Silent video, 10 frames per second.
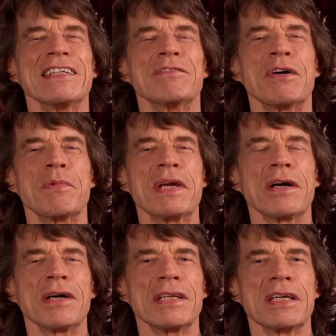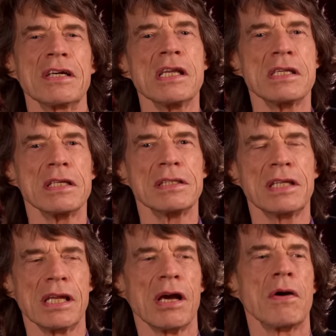But we got a good,
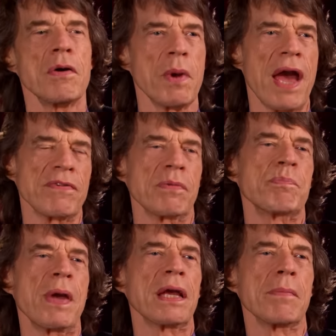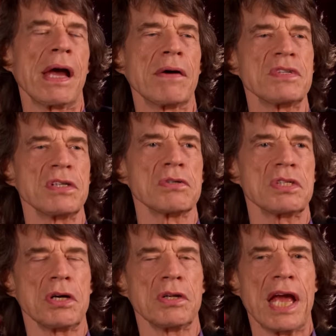you know, we have a big amount of songs
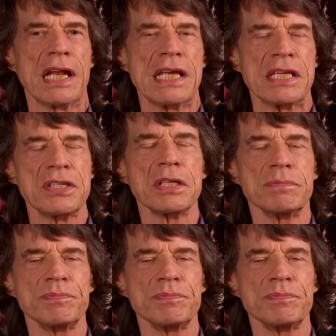that on our list.